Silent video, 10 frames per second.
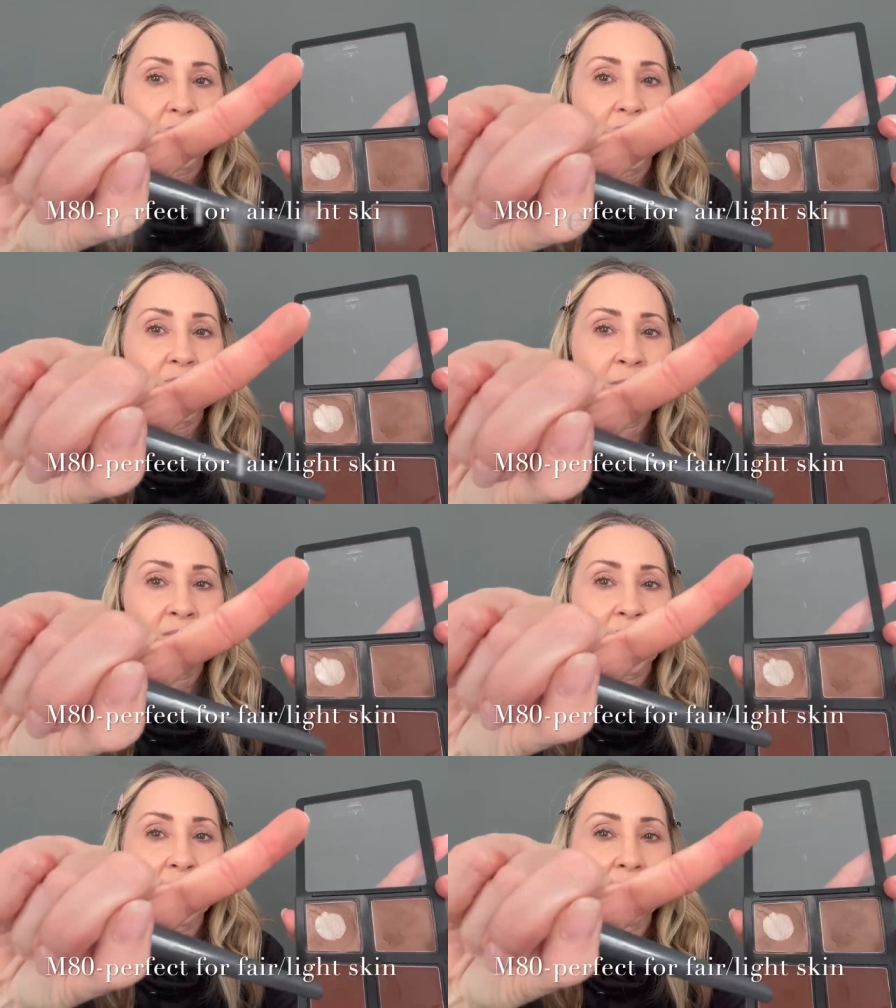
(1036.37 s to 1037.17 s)

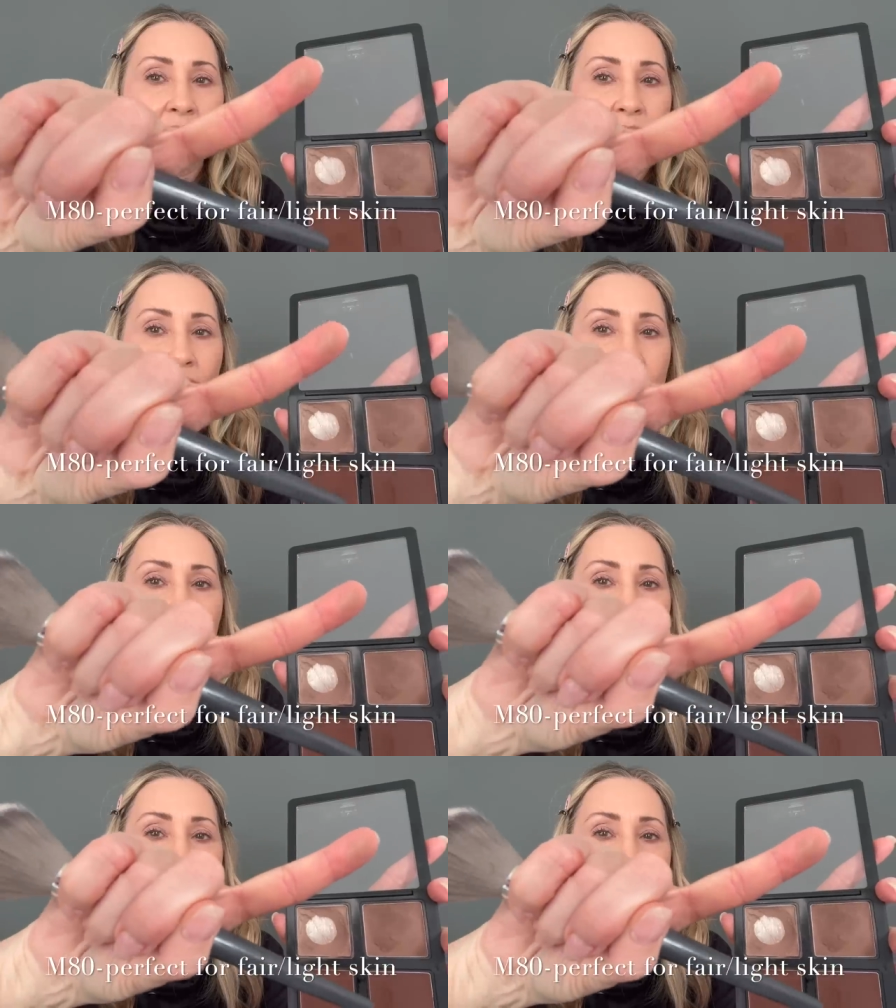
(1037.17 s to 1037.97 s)
M80 is
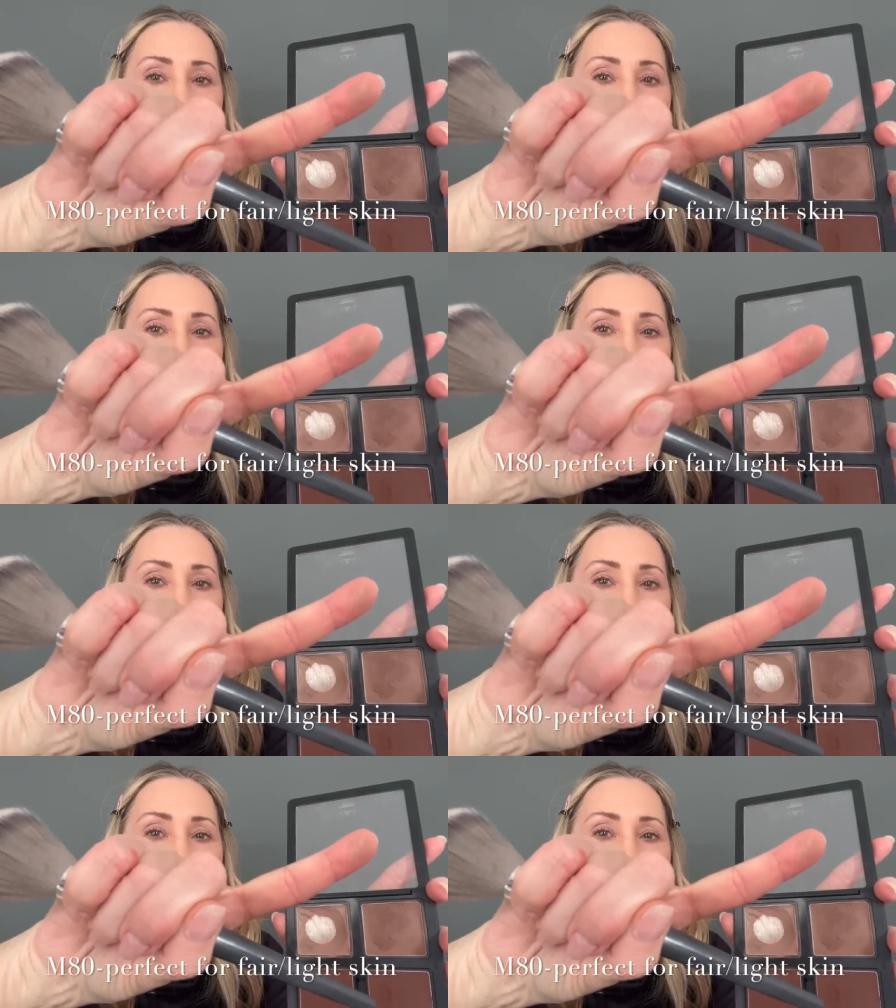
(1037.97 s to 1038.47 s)
this like